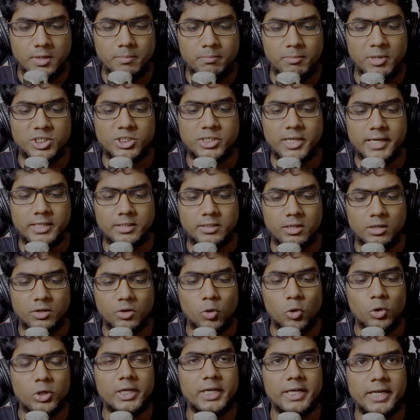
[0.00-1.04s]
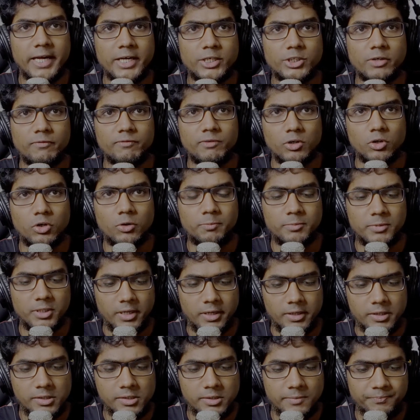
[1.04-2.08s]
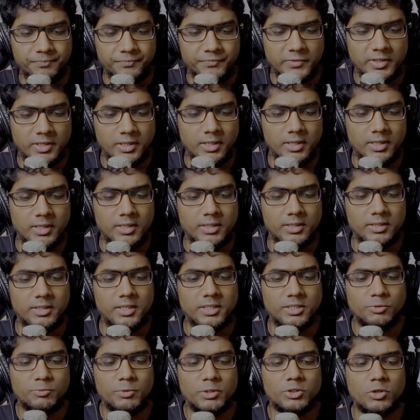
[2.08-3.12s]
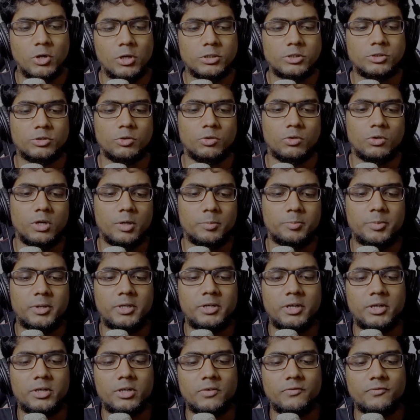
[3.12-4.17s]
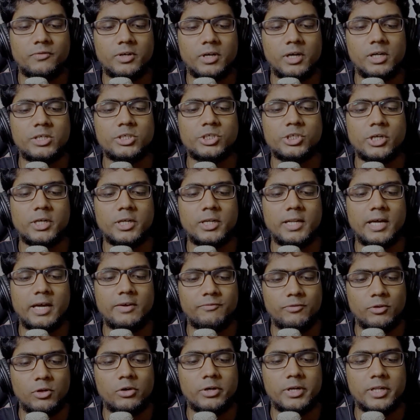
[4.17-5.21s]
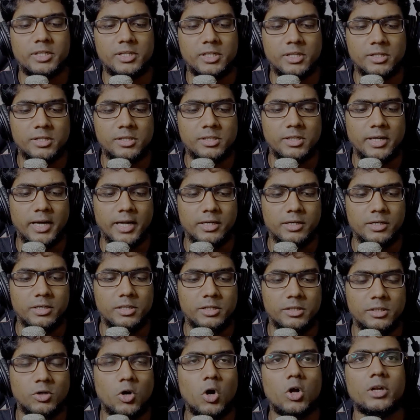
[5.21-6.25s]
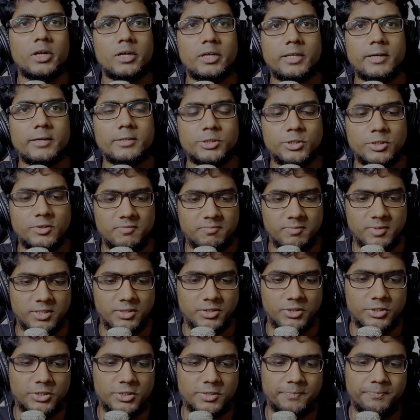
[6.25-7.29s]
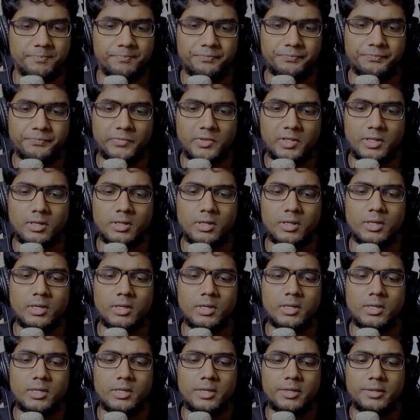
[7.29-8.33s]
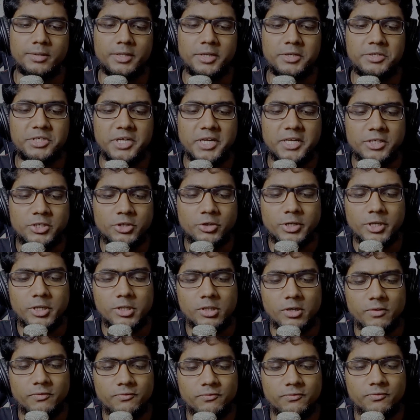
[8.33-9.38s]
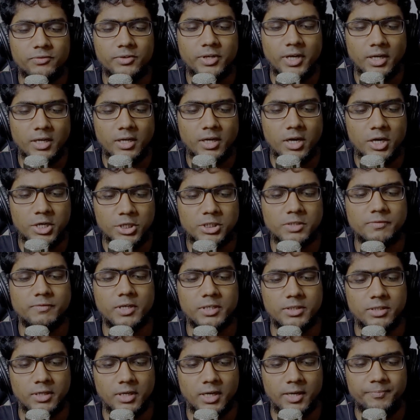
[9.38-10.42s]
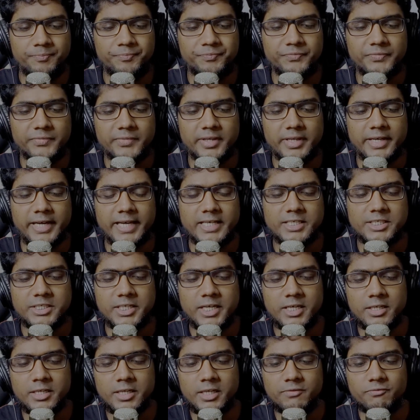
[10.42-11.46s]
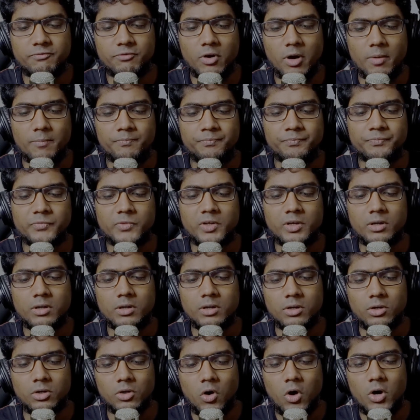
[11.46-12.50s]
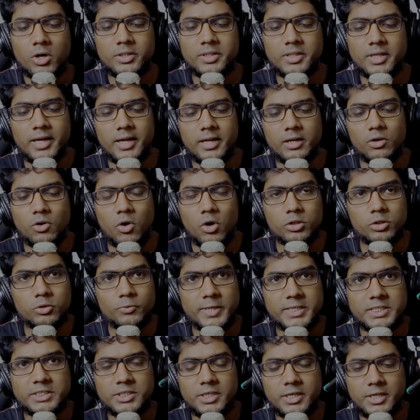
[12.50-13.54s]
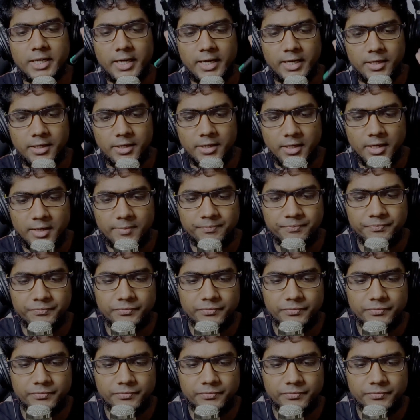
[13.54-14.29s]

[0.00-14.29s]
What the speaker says: Much like the golden age of the Guptas, this was also a period of cultural efflorescence and scholarly achievements. The territories of King Harshavardhana extended from north and northwestern India